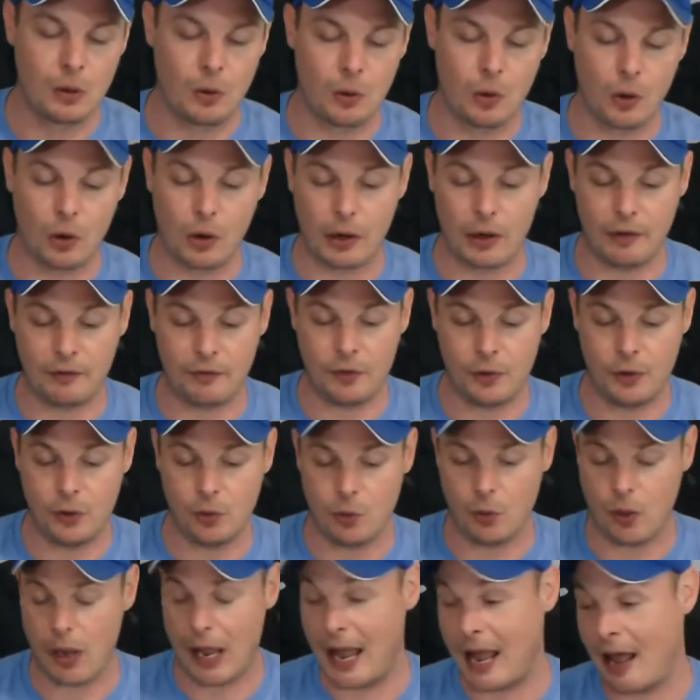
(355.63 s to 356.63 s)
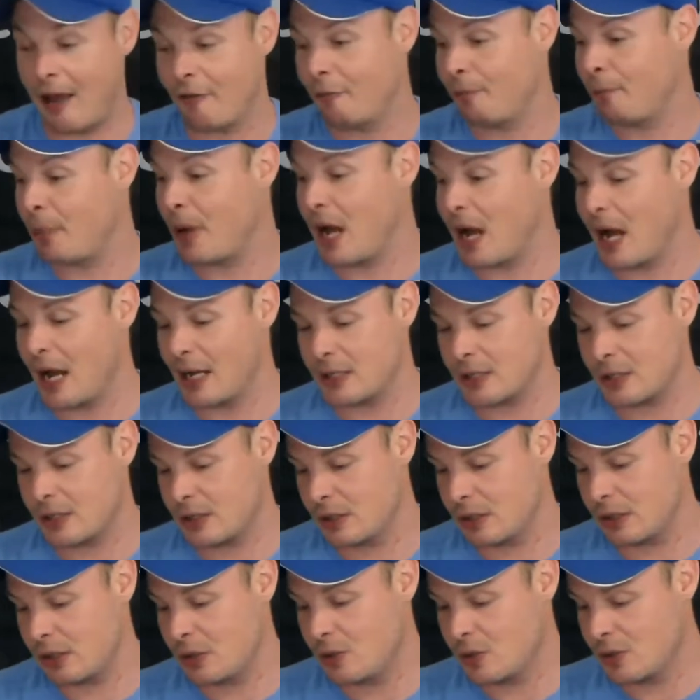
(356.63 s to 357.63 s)
Or if you have pots,
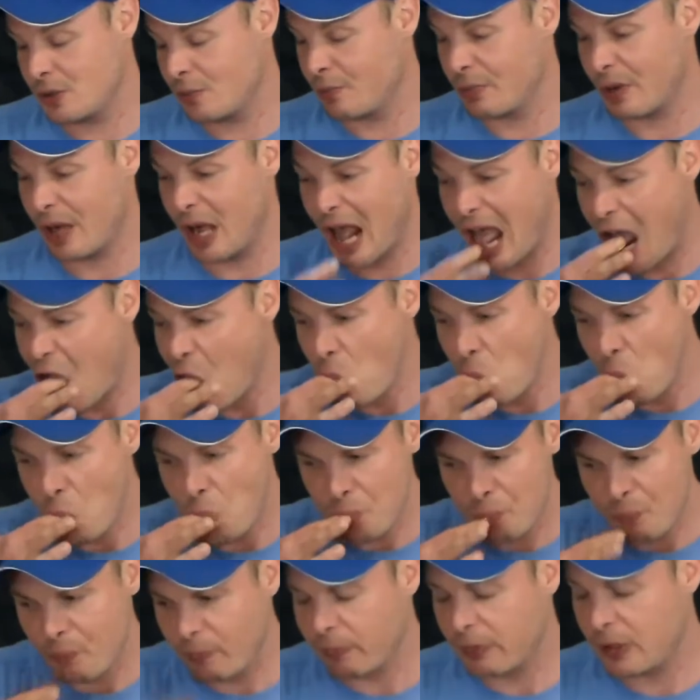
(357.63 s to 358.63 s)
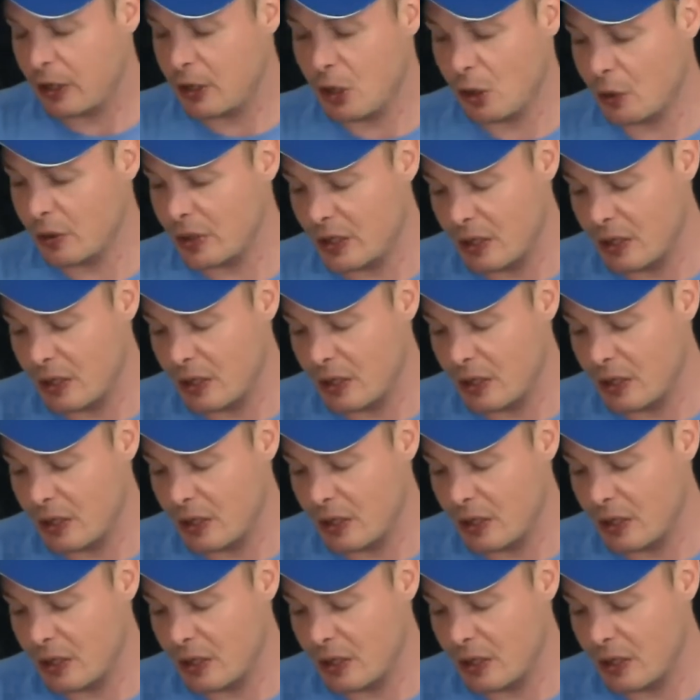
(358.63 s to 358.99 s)
use them, but you don't